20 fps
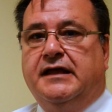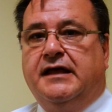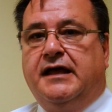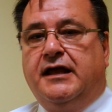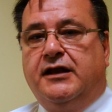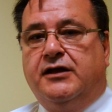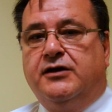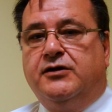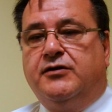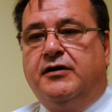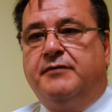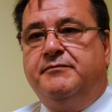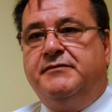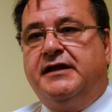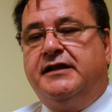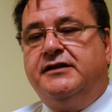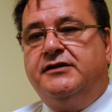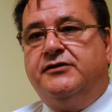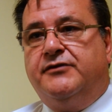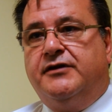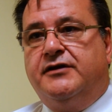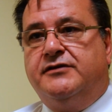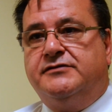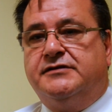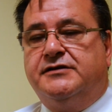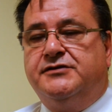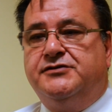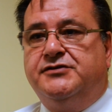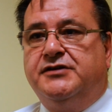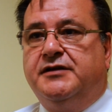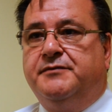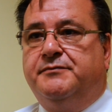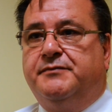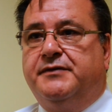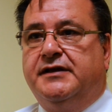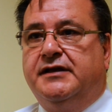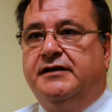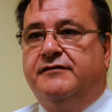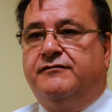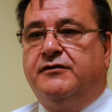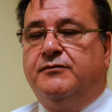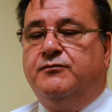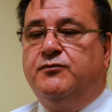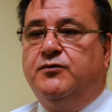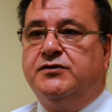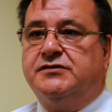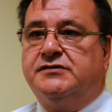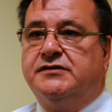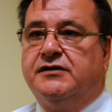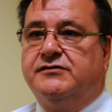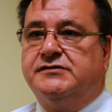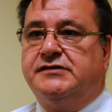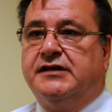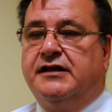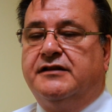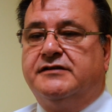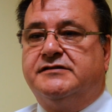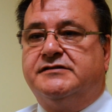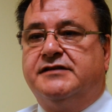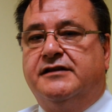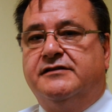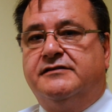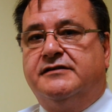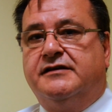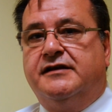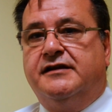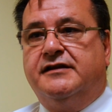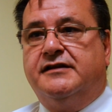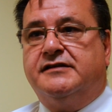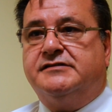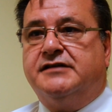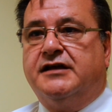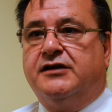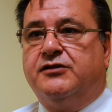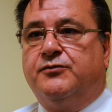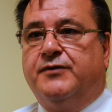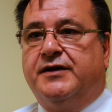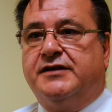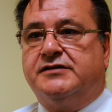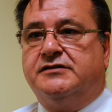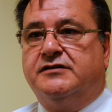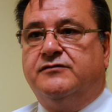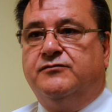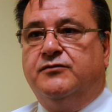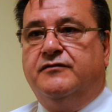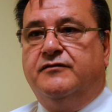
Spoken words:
Hello, I'm Dan DeRosa, GP from Warstones Health Centre in the southwest of